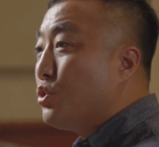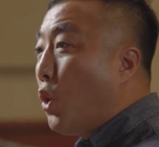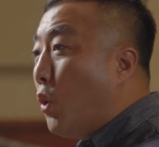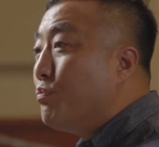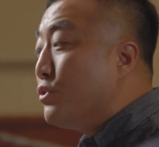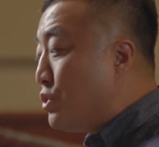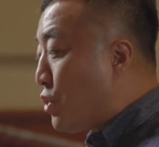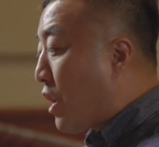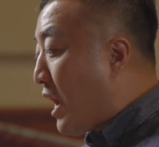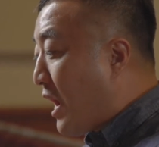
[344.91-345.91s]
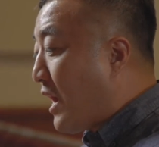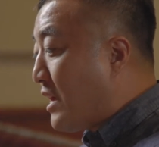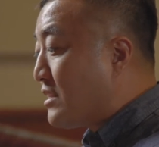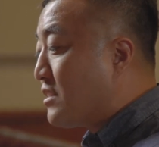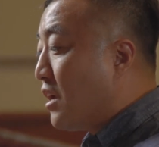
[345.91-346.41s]
to open your
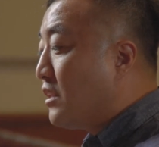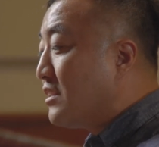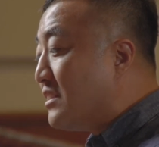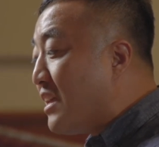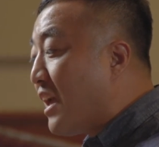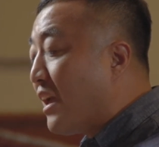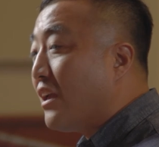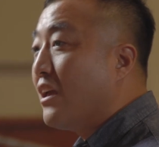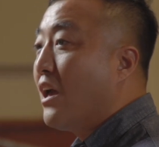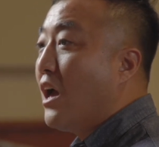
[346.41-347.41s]
eyes today